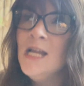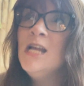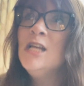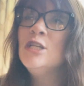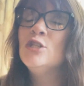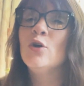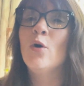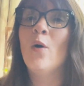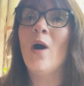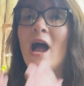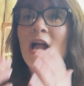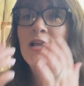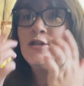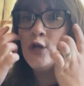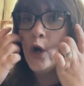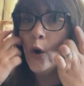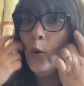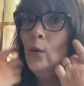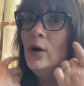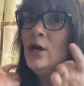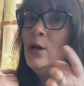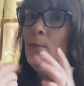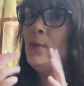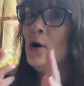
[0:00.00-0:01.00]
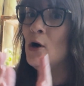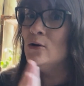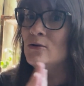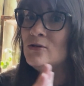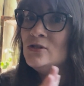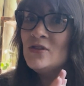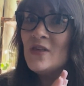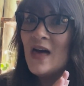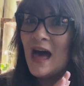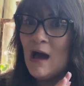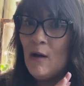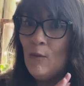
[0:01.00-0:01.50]
So I don't want to
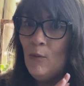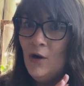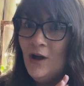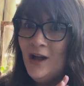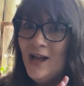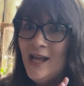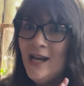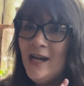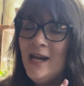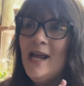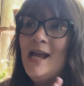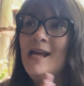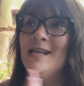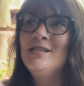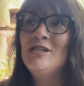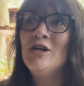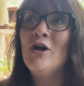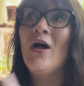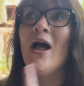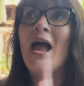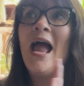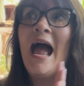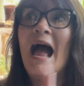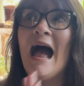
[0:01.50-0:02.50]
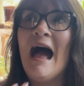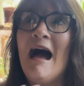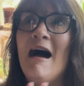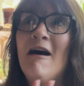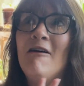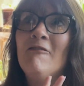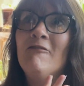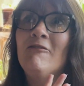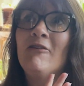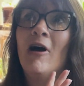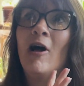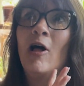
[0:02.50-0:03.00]
post that one until I
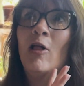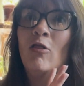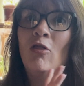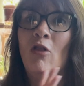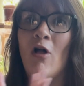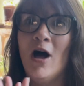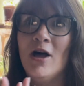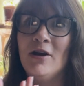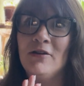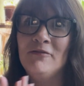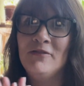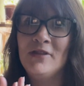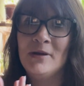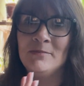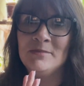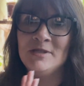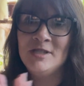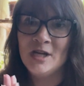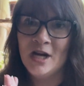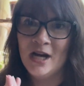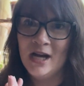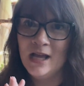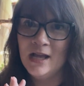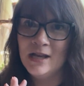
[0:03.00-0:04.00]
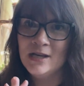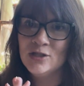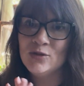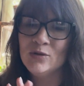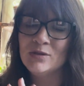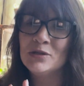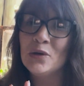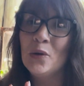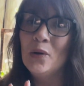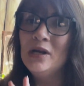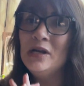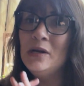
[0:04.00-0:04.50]
have a lot of them done. So
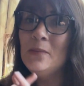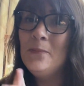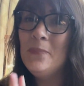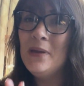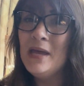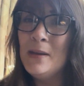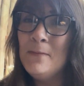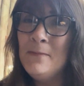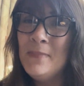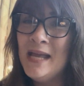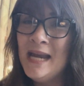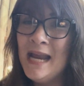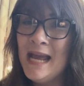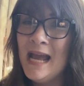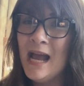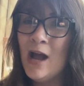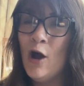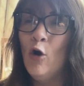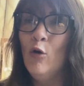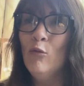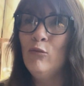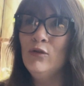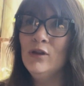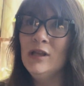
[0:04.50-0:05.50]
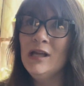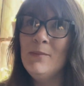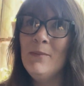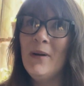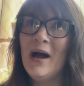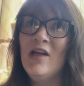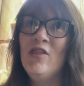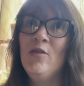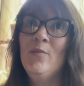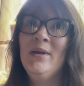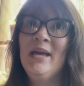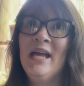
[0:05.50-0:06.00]
it's going to be a minute. Hopefully
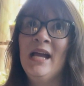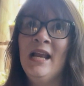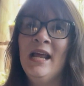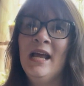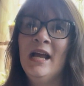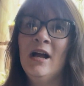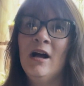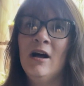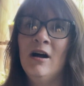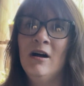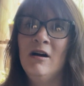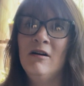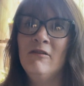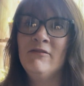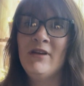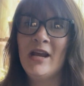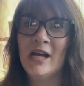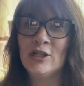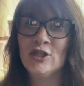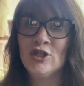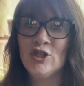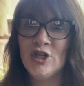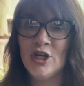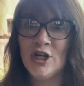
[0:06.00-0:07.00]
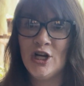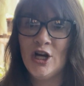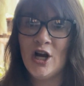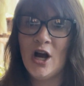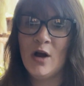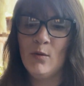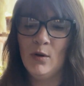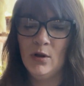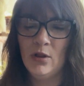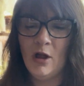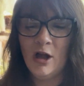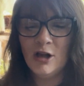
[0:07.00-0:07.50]
by the beginning of next year, I
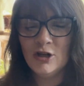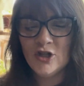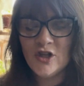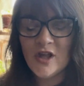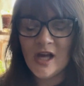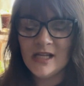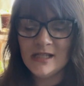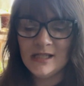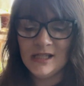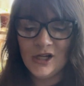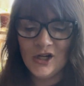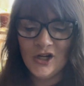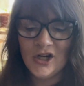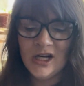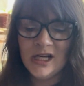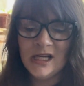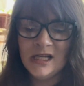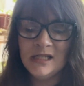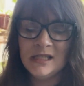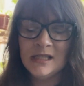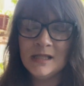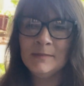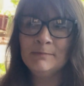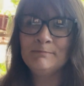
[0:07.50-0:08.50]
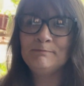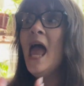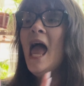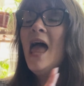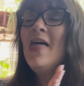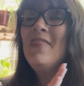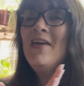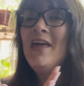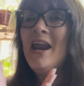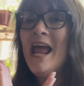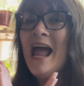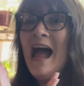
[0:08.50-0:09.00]
will launch that series.
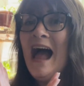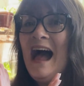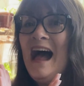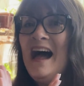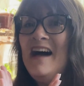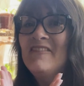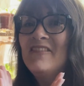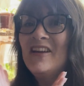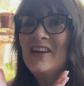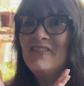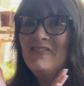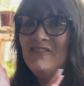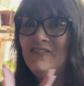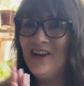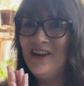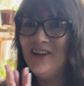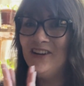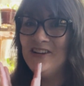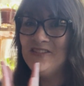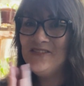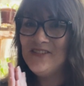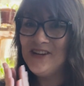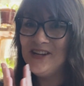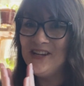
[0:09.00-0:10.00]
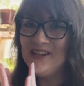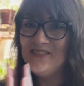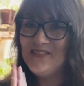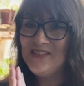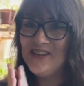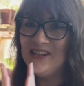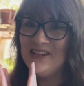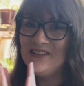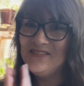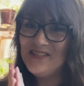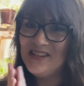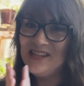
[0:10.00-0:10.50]
And then I have a very, very,
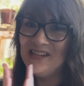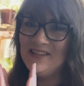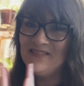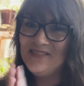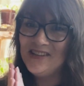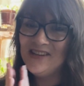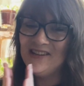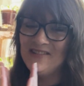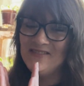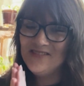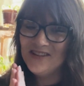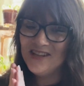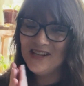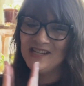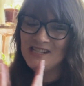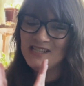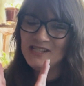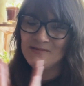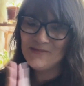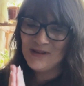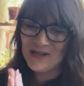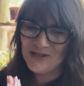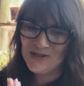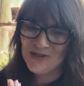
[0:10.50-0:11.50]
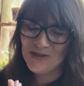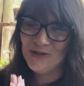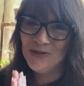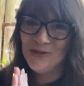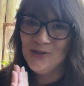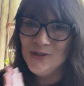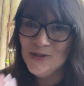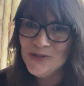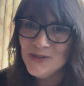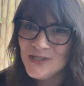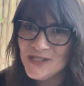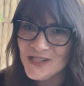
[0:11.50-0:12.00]
very, very, very, very special
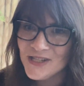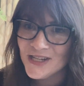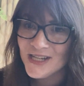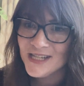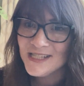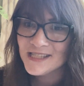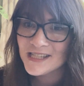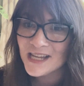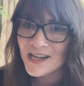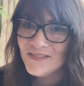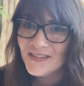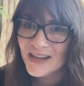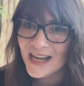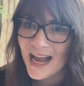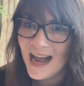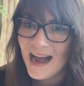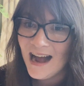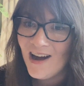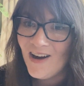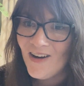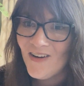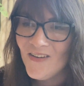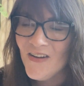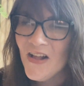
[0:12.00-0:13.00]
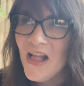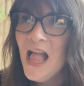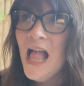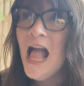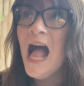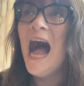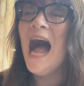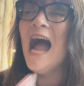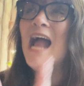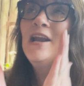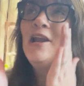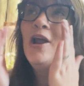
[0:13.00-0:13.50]
new series coming out.
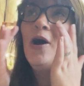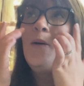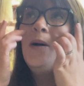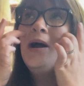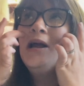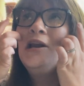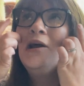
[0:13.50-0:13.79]
I know.